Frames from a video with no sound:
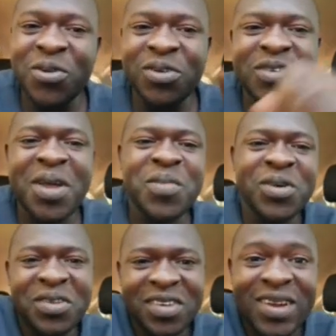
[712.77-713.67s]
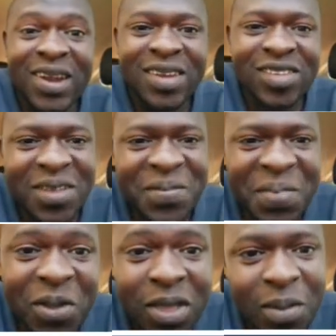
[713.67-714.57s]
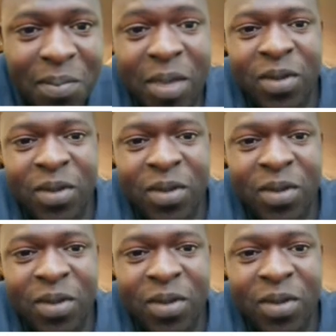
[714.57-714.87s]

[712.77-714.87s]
We will talk about it later, okay?